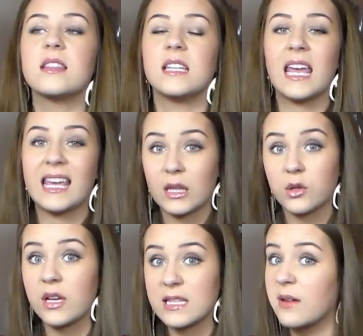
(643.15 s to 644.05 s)
the
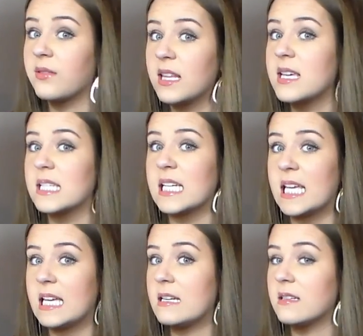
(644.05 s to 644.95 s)
Naked 3 definitely is a
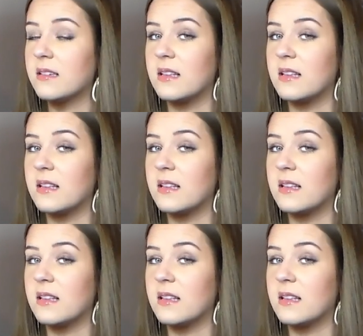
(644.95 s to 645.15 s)
need